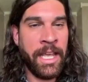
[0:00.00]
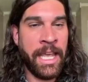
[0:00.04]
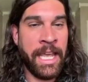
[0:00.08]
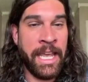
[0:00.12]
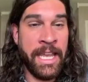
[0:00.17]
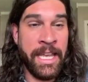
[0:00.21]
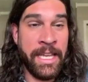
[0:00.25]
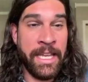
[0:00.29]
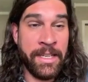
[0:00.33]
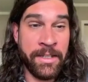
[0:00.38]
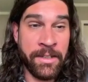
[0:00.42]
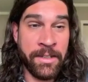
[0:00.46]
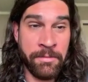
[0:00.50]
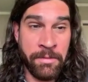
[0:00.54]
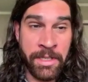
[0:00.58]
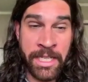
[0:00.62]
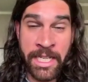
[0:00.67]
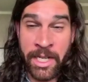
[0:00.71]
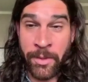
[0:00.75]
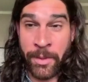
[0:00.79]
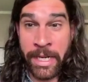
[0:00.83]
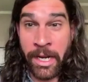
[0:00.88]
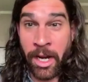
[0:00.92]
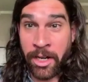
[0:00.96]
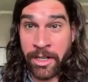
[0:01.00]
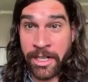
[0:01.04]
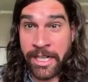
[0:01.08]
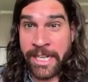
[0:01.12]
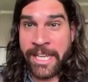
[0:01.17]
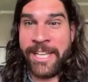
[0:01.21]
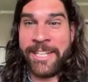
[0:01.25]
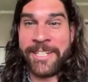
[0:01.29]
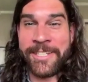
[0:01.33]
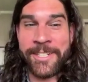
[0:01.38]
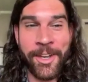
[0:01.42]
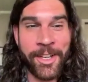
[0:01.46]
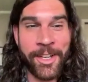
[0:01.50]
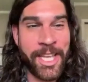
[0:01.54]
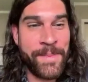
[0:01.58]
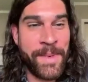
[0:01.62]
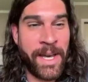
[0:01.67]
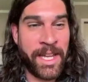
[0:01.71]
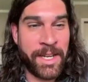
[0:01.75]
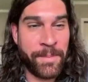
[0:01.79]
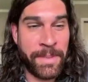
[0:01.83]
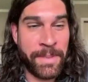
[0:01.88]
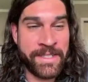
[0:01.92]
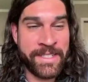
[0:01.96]
And here we are again talking
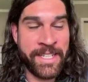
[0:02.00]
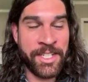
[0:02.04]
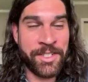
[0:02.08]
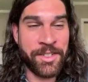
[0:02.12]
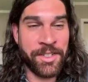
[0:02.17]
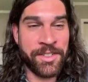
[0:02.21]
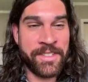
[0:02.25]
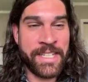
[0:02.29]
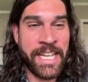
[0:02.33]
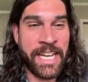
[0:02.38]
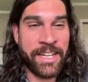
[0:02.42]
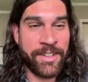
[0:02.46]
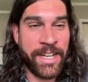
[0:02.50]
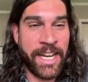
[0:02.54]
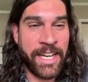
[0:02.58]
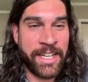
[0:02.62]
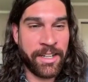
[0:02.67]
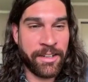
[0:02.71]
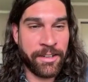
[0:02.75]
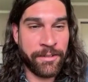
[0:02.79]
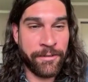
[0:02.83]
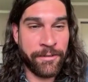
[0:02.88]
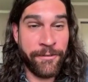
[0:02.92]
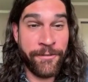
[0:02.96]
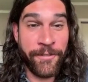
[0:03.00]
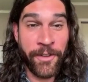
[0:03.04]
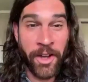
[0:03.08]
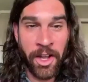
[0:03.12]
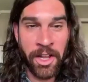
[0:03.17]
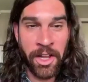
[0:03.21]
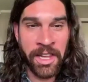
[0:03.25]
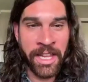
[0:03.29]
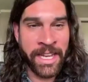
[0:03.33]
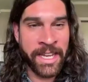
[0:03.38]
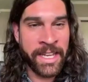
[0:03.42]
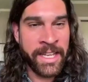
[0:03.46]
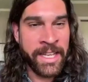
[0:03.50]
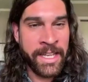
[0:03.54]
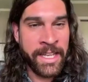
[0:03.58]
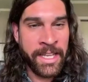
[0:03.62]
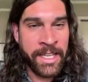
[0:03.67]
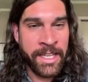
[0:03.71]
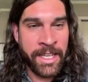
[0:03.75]
about a potential state record falling.